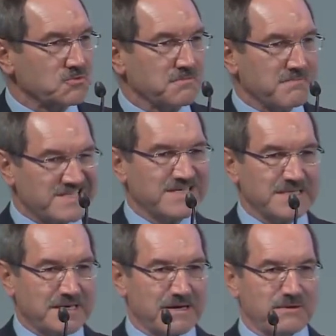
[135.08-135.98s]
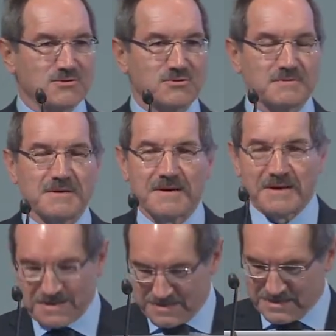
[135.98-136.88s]
to have a
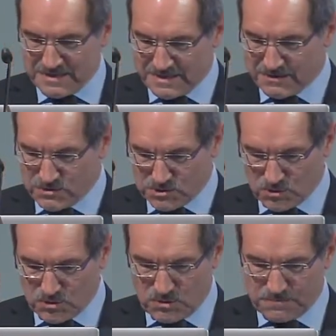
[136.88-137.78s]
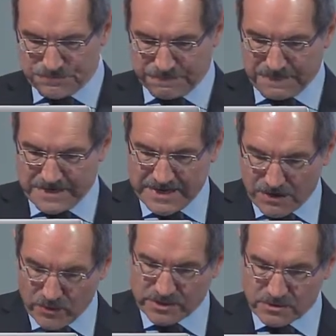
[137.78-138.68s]
look at it because it's
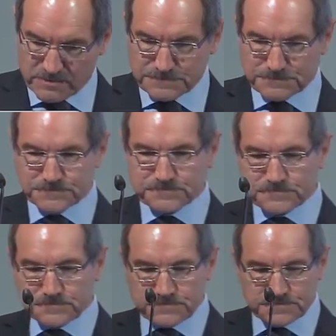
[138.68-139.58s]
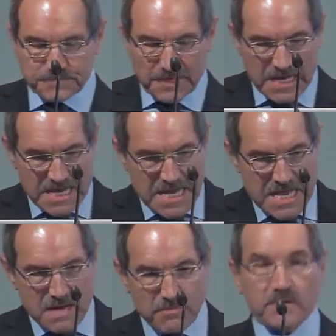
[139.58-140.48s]
going to be one of the
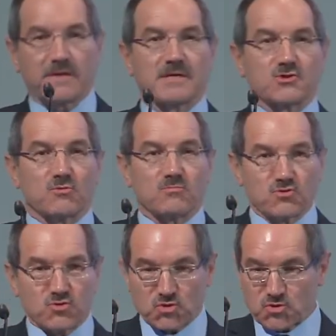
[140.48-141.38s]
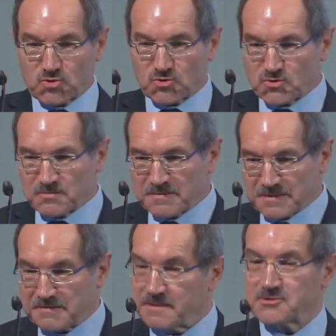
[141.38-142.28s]
major elements of our